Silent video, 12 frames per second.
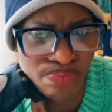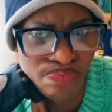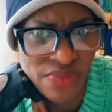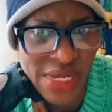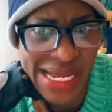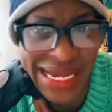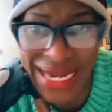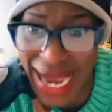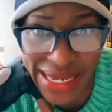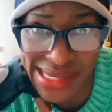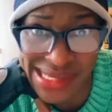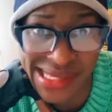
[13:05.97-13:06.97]

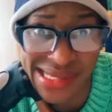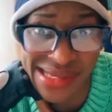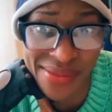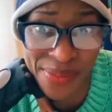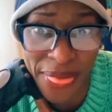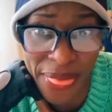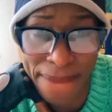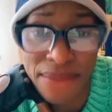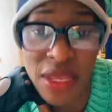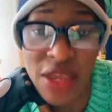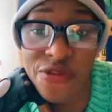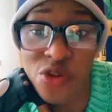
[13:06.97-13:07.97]
Guys,
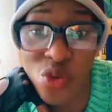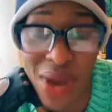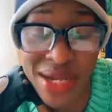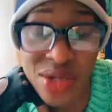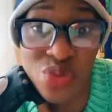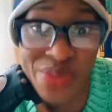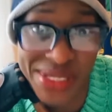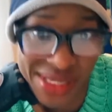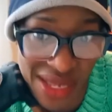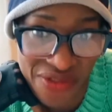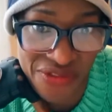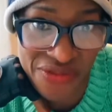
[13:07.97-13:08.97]
if you want to be
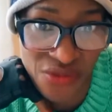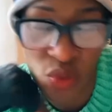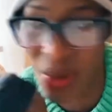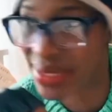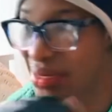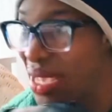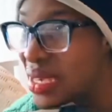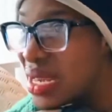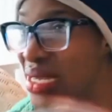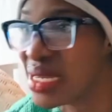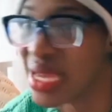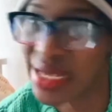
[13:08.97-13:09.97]
safe, wachaneni
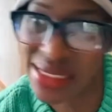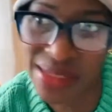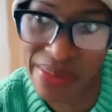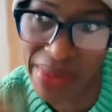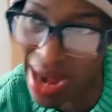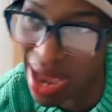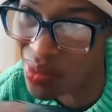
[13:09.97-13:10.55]
na hizi madawa za